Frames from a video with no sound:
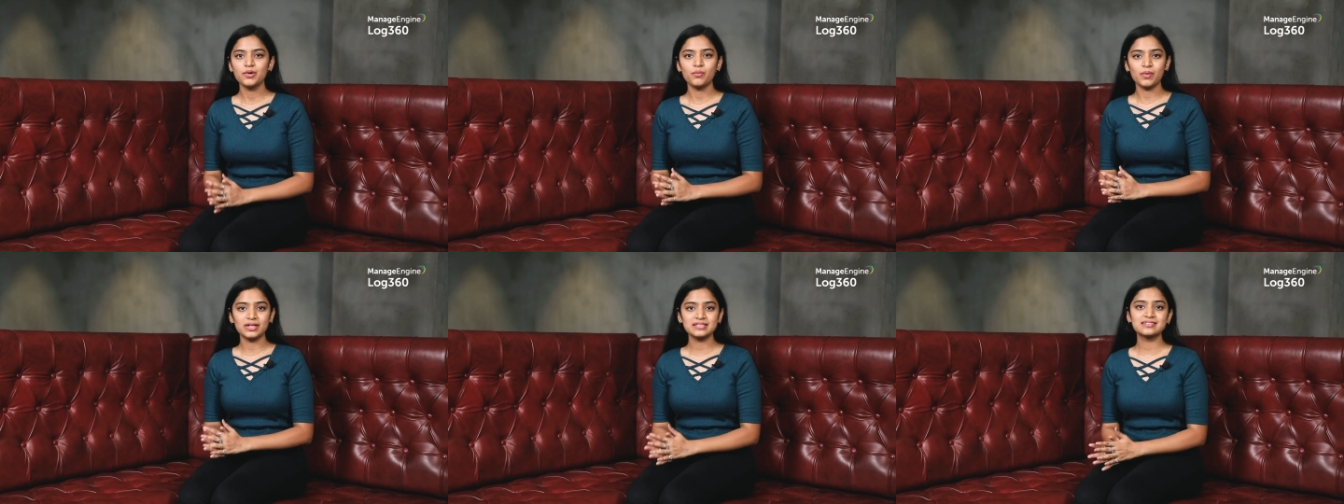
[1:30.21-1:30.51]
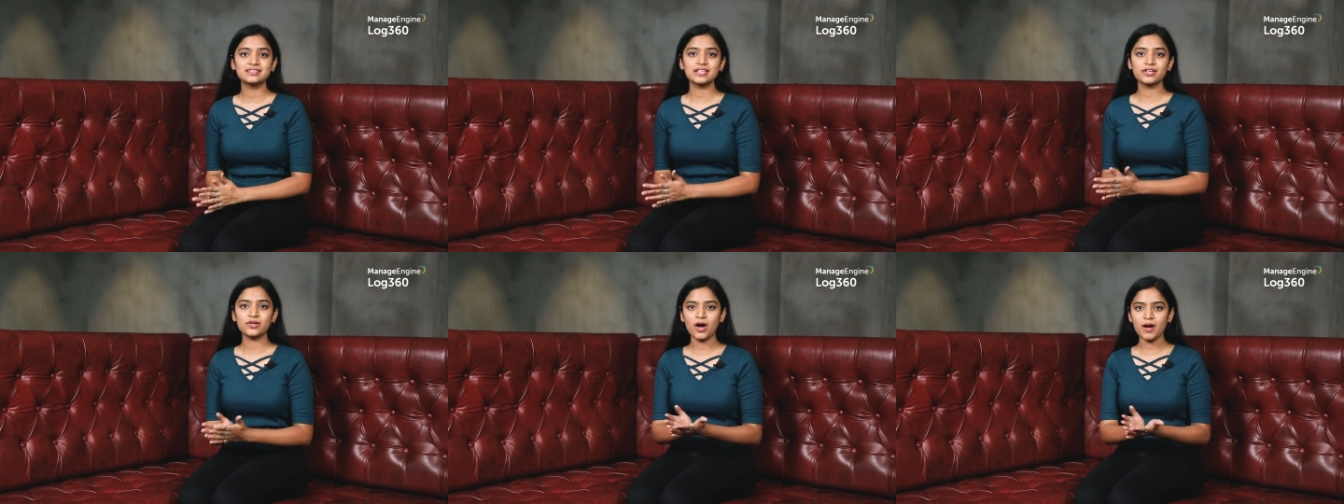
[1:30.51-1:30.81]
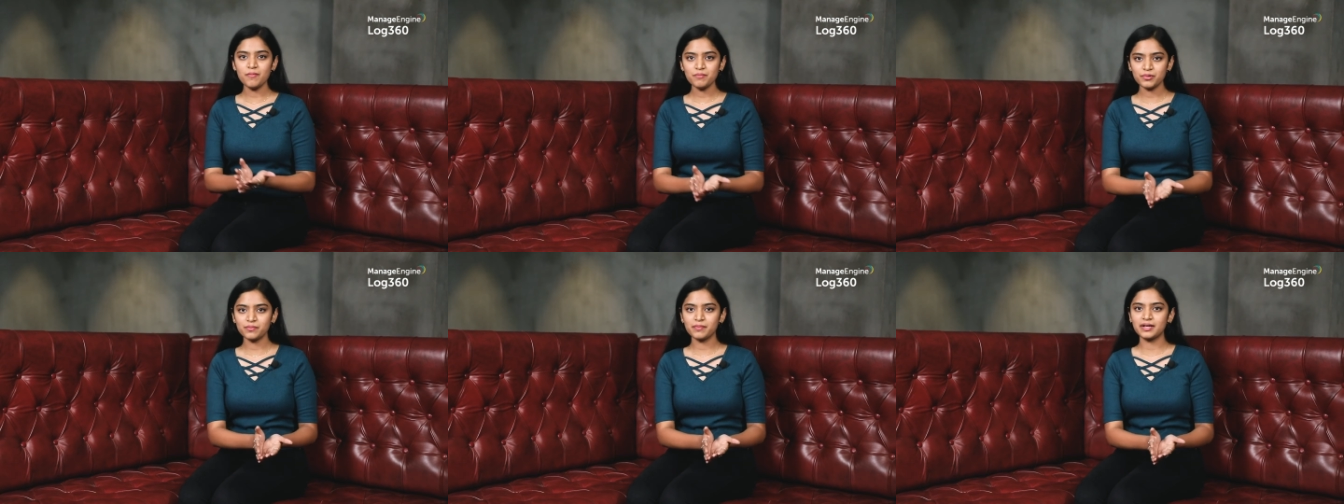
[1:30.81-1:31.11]
Once they
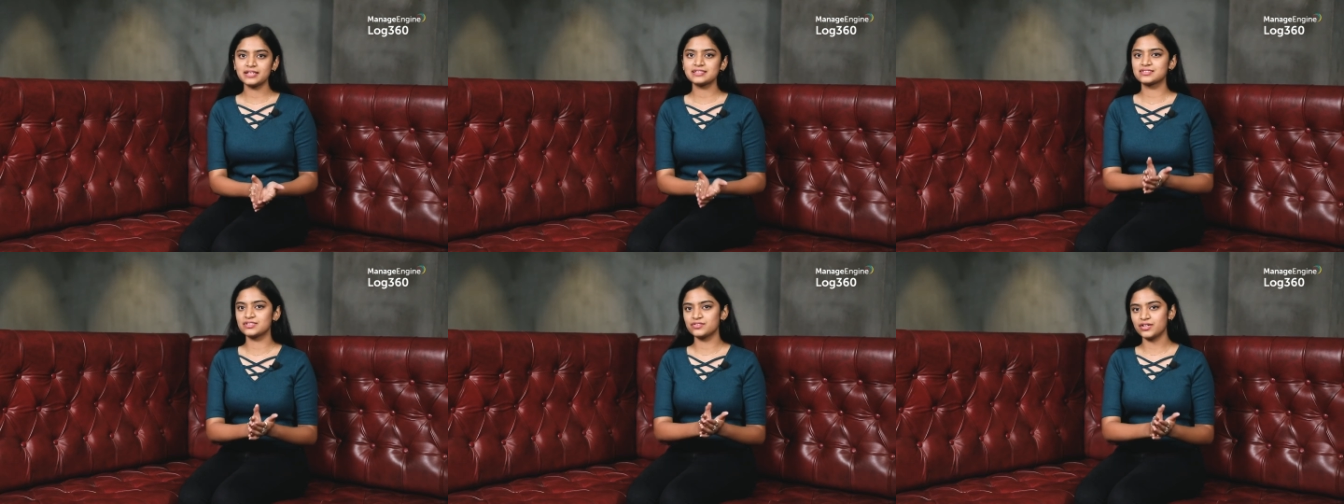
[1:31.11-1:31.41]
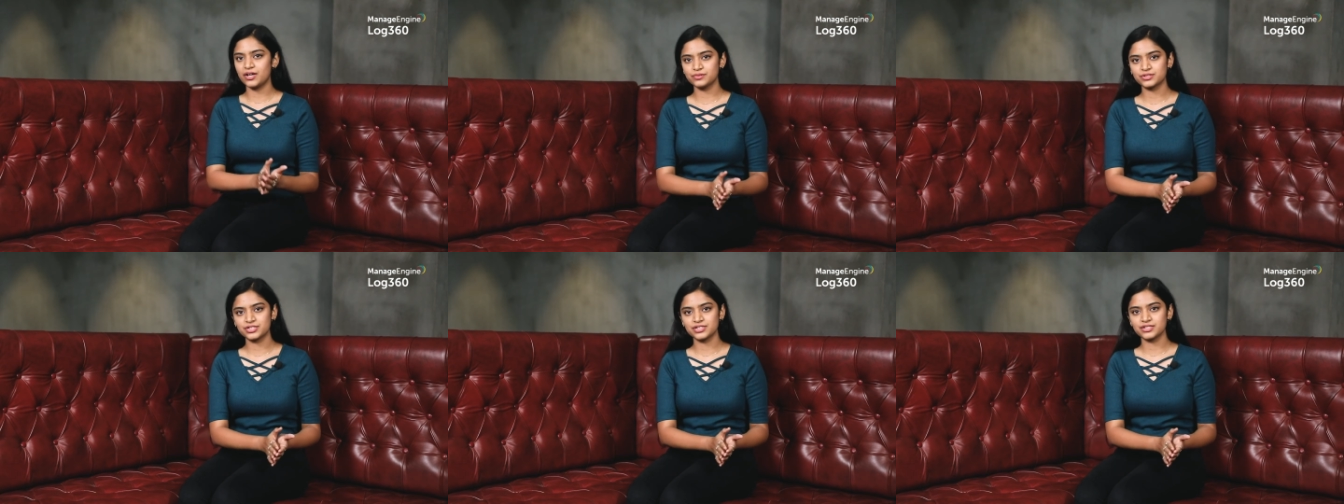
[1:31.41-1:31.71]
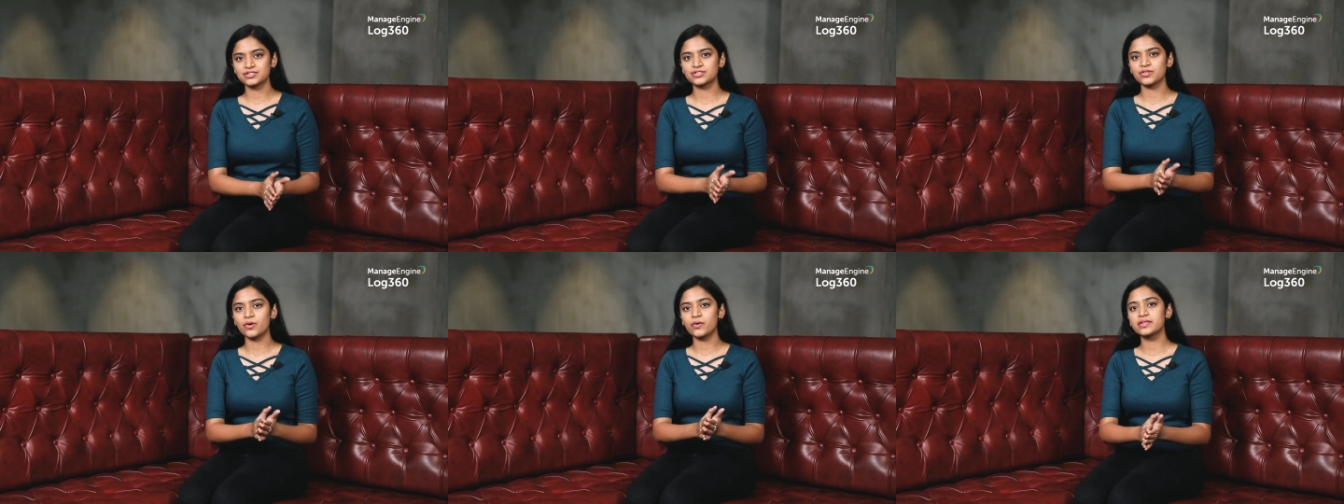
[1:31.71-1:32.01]
compromise the
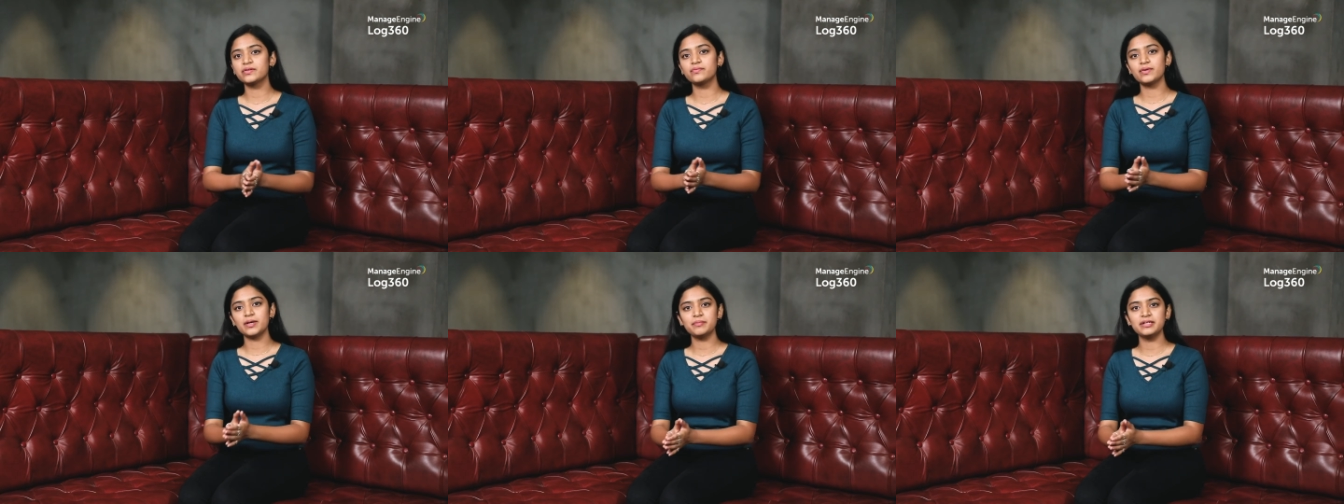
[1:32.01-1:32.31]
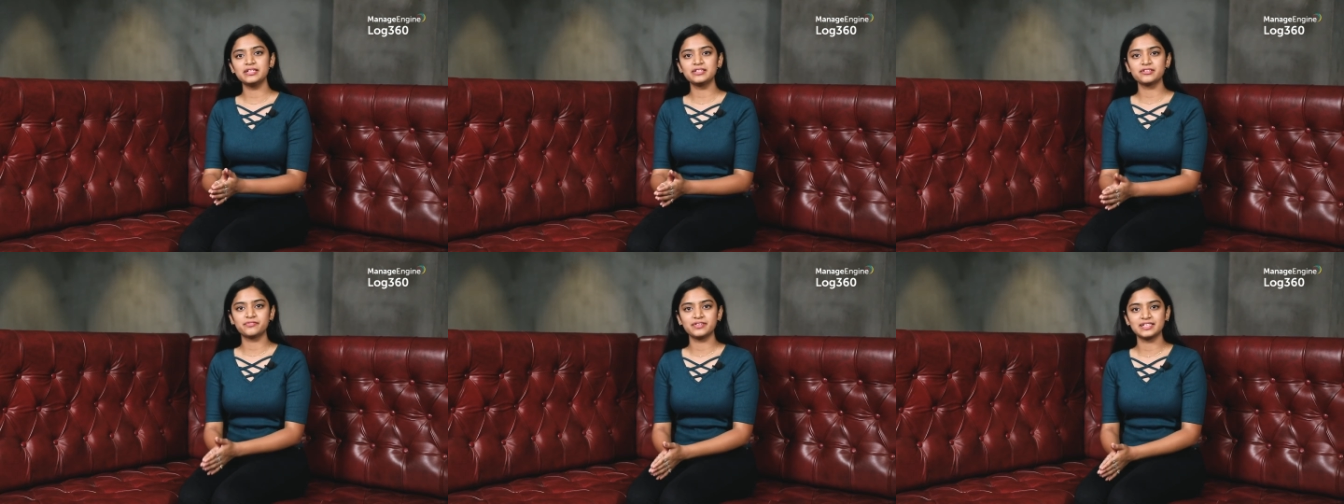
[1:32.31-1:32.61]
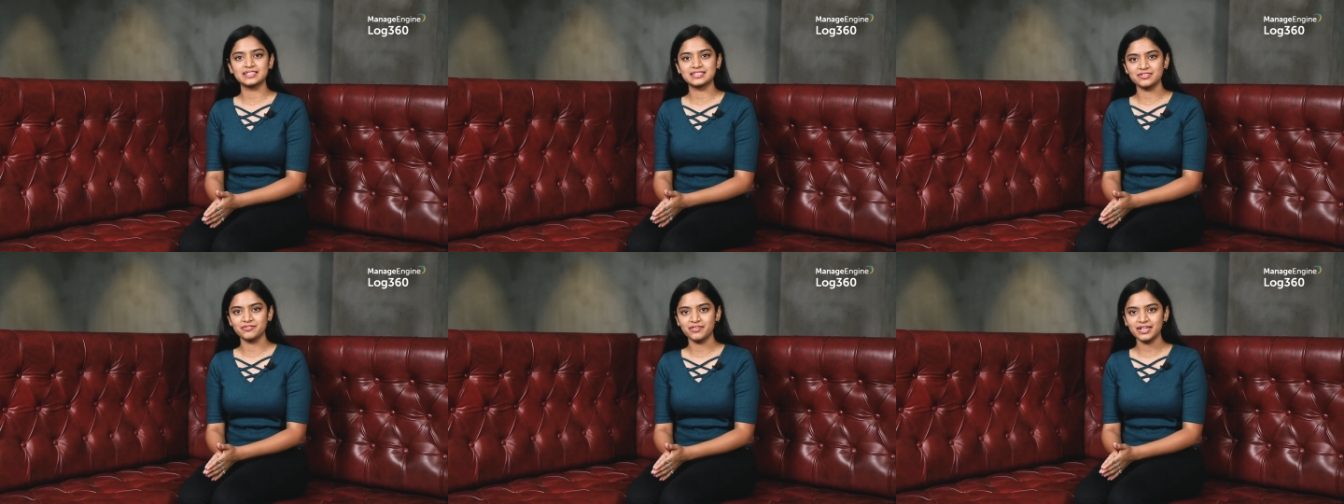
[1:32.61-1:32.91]
routers or the web
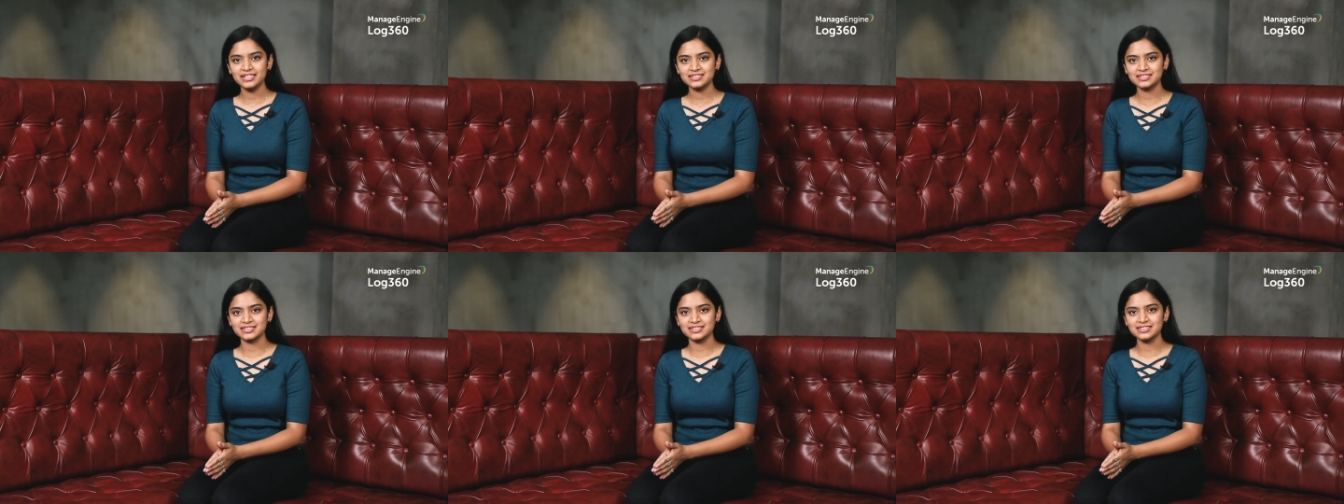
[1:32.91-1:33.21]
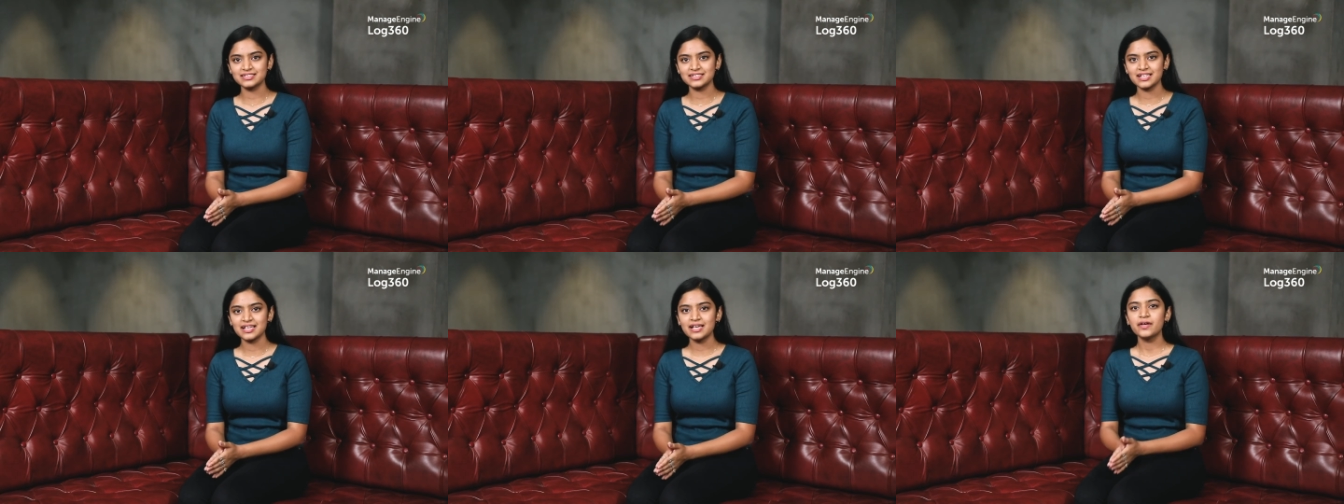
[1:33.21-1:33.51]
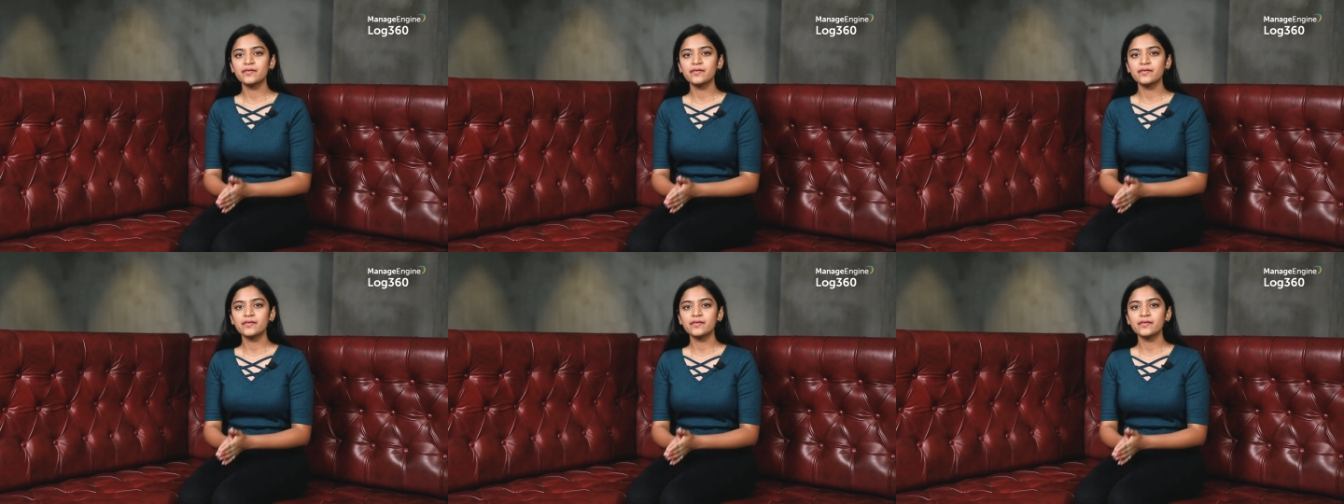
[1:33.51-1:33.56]
interface devices,